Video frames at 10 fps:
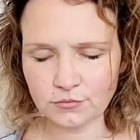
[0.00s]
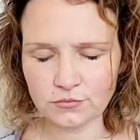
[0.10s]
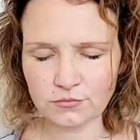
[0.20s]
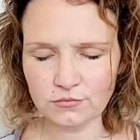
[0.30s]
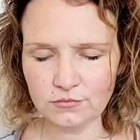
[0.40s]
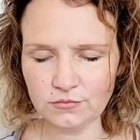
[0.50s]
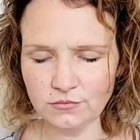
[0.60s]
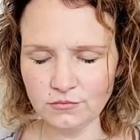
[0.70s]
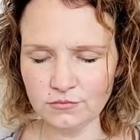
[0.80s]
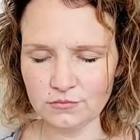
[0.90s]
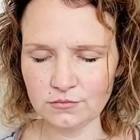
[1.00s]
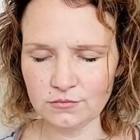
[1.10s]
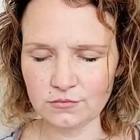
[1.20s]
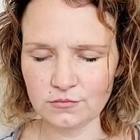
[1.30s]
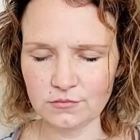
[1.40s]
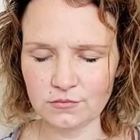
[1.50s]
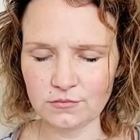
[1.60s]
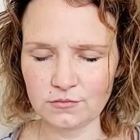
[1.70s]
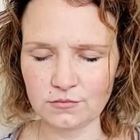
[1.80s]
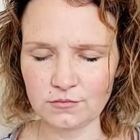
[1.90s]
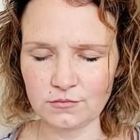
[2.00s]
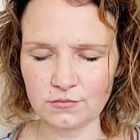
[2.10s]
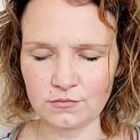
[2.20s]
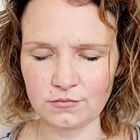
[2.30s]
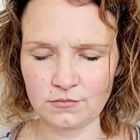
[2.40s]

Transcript: (silence)